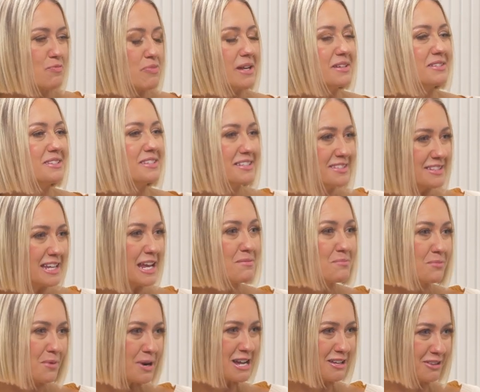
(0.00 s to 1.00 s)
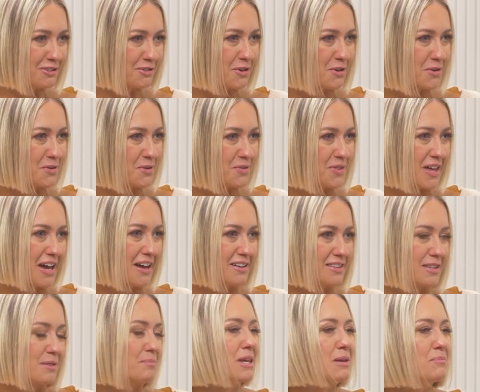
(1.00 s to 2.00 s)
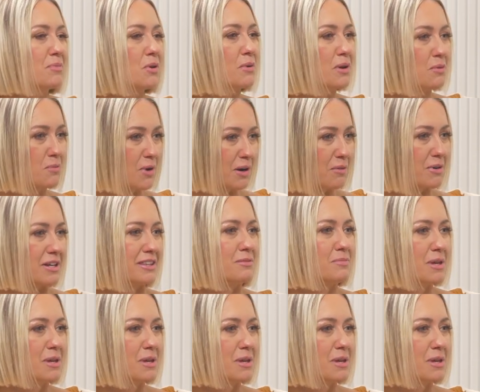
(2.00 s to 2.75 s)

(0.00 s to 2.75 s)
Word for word: is the same breakthrough that the people we work with,